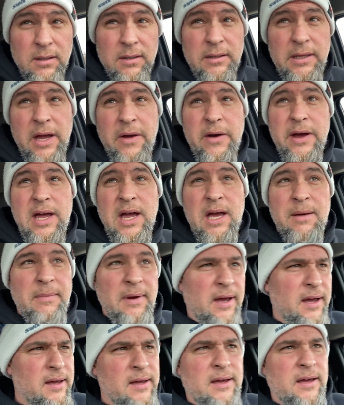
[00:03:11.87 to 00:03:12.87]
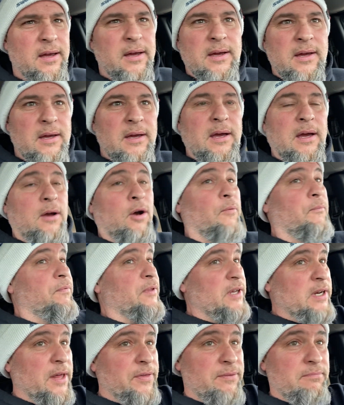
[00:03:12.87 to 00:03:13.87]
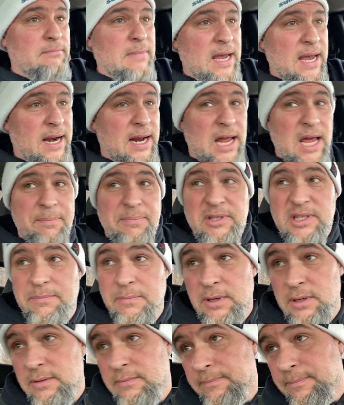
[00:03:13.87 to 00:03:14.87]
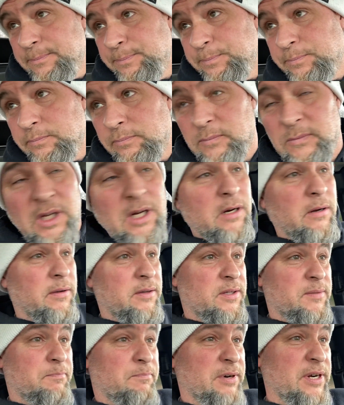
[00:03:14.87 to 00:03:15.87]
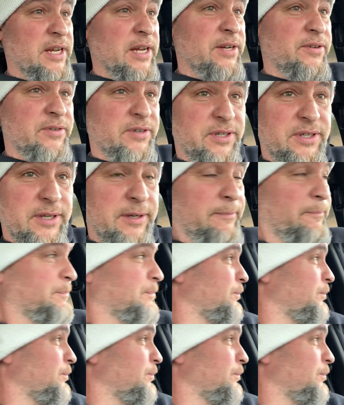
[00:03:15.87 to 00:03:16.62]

Now I am. Hopefully nothing bad happens, but, you know, it's pretty interesting.